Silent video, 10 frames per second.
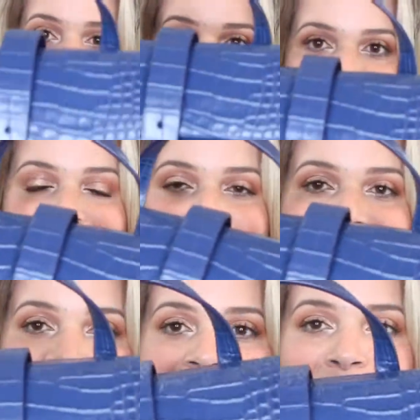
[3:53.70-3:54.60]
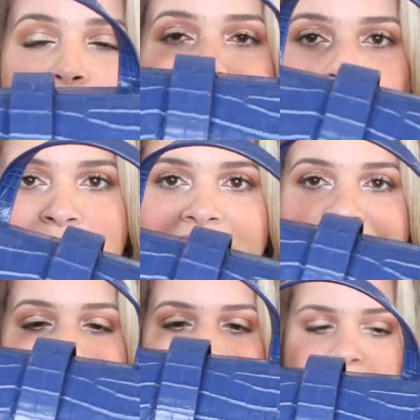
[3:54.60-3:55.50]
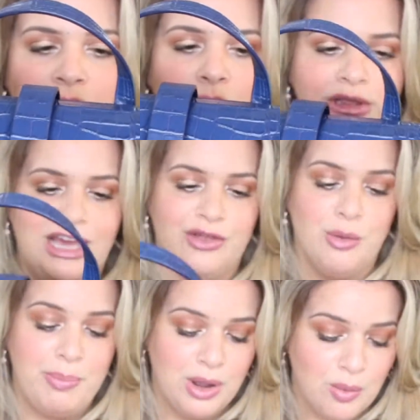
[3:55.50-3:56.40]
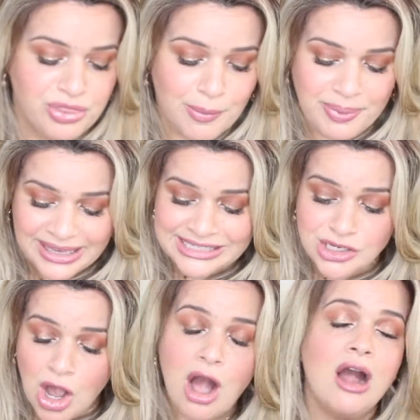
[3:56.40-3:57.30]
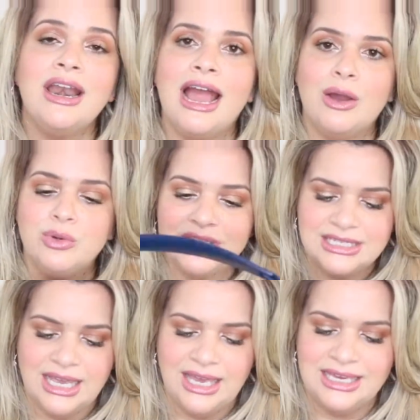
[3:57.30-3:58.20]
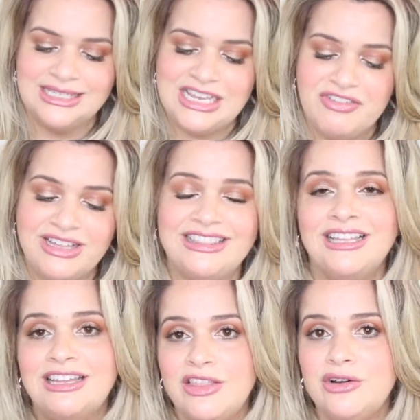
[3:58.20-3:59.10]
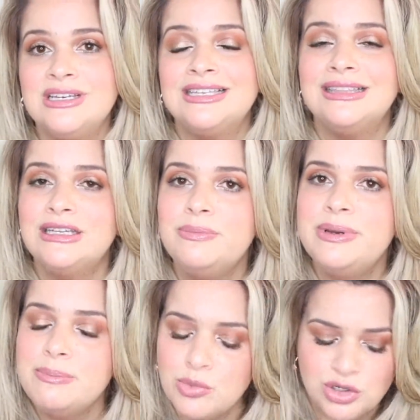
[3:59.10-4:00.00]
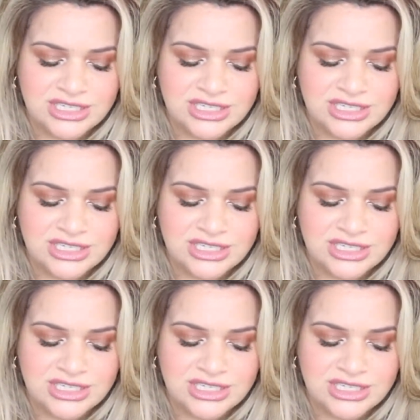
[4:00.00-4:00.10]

this is the Marine in the Dragon leather. But the biggest con I would say is definitely that the leather is a little bit more